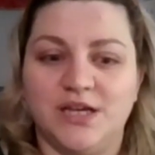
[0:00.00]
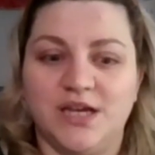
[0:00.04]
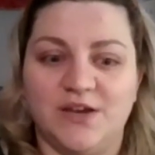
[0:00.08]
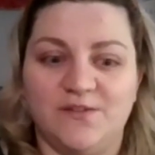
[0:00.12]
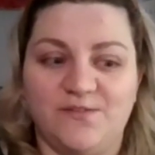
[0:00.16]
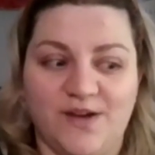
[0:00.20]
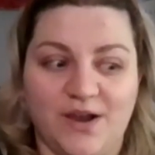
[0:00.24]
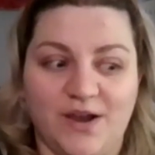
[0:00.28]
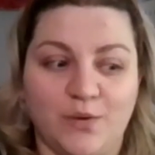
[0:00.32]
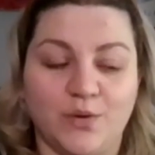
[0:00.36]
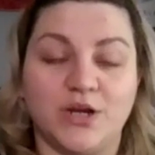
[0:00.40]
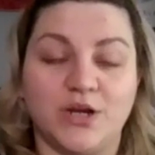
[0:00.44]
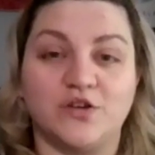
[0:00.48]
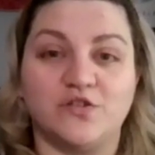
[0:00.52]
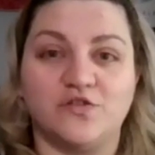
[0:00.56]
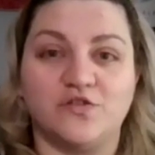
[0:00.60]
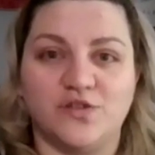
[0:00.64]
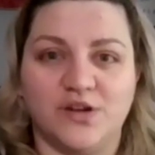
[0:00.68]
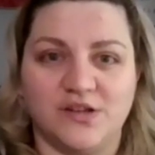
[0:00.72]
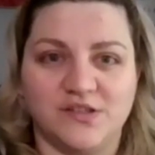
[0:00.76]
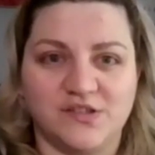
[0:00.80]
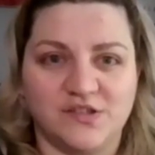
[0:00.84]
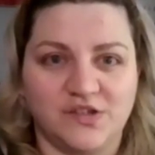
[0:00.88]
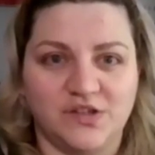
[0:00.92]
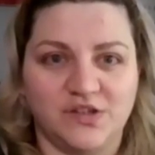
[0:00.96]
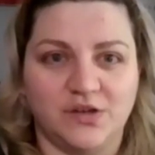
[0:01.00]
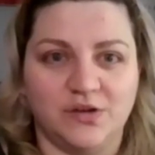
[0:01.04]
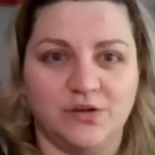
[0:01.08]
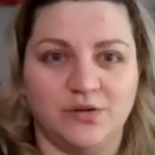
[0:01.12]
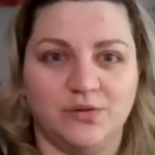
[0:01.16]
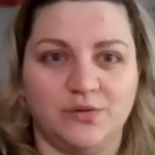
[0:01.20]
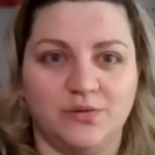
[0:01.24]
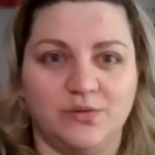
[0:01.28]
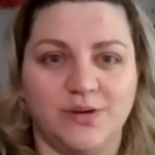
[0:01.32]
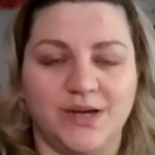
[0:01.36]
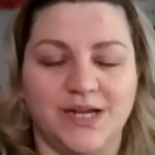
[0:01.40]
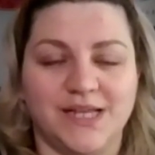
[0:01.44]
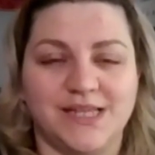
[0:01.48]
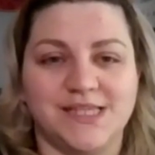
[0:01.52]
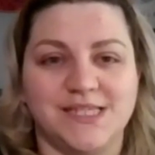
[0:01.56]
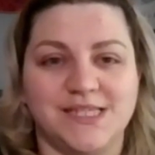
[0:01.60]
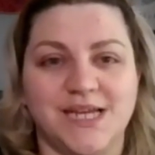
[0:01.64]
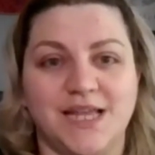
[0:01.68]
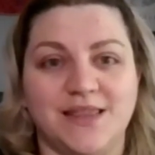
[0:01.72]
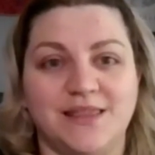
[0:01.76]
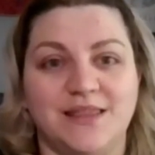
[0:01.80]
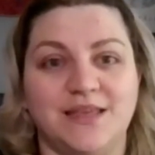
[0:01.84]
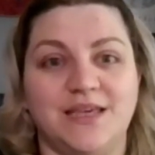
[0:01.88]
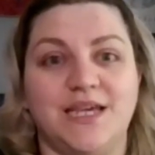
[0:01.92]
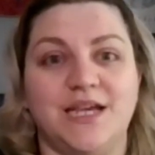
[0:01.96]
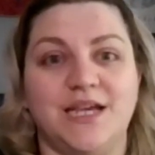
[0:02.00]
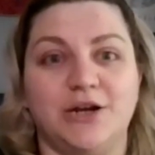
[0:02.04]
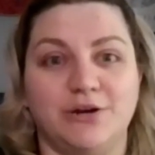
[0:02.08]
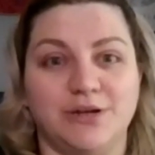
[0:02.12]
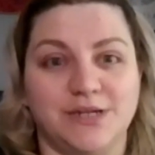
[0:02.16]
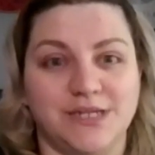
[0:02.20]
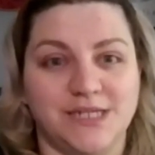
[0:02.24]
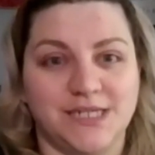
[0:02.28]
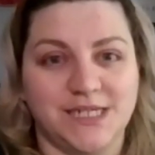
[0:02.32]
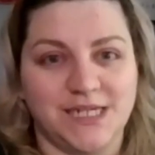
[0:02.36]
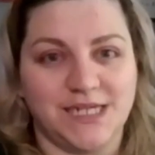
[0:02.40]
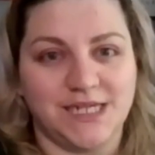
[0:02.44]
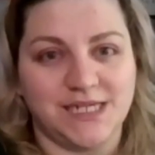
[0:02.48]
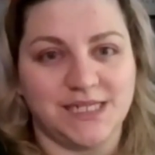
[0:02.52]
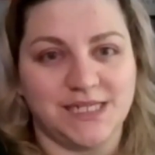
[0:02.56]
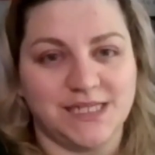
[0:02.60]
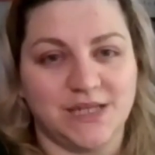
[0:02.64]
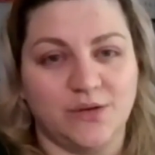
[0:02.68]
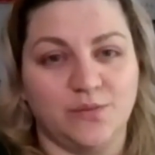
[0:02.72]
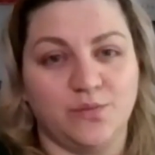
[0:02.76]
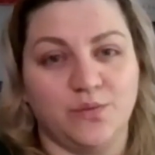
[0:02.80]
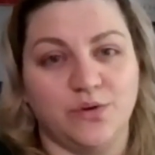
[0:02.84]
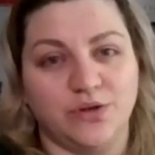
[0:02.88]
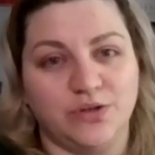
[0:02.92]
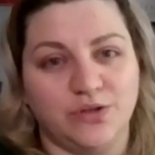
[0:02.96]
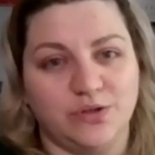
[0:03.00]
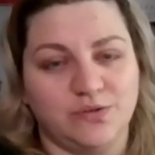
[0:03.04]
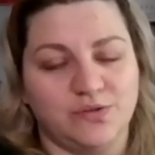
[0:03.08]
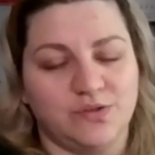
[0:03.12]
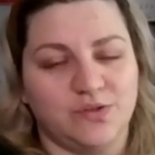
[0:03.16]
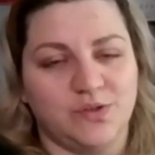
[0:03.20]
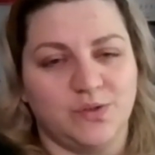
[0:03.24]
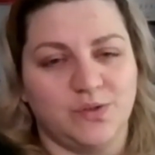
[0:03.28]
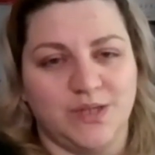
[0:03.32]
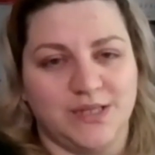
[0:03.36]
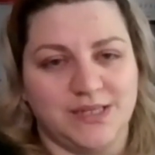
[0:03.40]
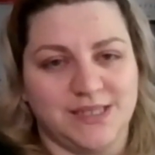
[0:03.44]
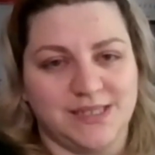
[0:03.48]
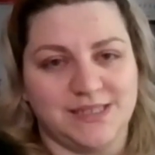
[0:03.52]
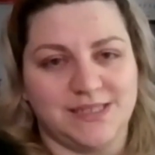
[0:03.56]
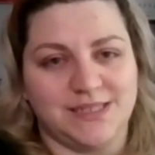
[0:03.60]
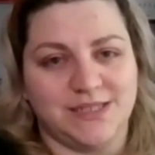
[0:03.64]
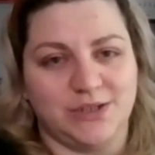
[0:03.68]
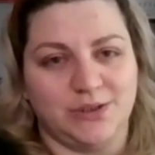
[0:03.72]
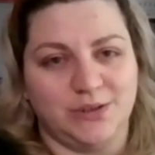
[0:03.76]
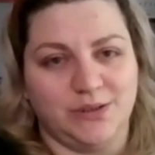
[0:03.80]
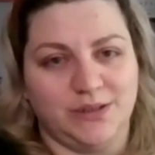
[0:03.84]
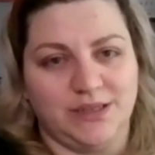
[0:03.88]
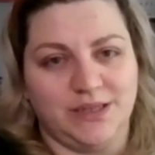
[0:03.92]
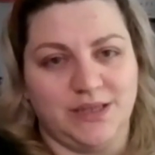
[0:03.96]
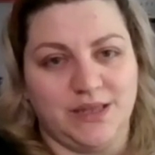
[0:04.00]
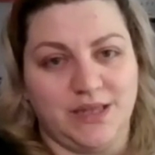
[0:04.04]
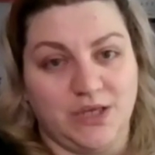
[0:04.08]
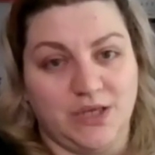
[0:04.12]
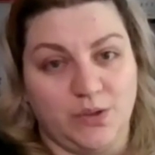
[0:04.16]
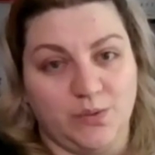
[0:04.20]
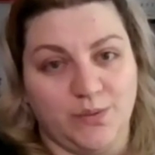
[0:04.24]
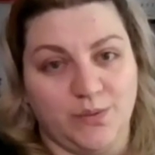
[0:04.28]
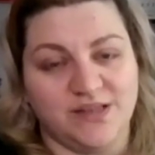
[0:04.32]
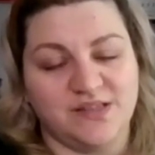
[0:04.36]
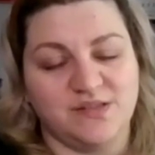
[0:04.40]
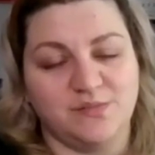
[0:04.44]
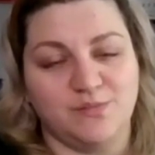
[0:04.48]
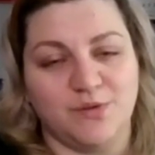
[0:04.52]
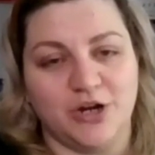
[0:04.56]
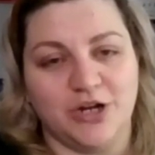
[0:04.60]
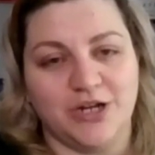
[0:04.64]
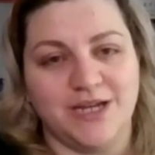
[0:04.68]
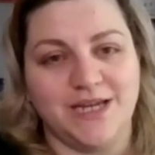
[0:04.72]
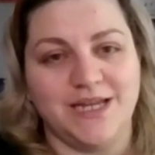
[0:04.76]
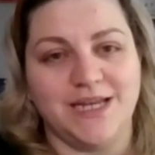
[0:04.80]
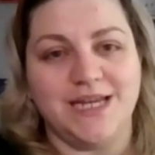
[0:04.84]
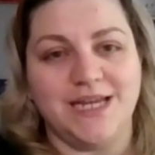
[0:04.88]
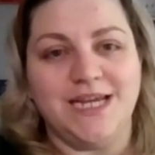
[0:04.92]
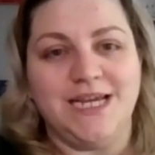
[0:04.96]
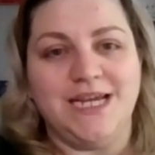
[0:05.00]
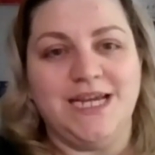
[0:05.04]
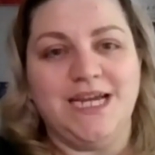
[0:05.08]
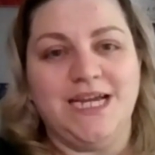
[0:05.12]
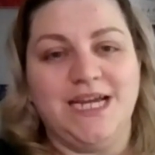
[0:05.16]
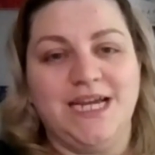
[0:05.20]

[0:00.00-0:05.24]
if I want to trust you, it's not the guarantees that we're used to necessarily in the US market.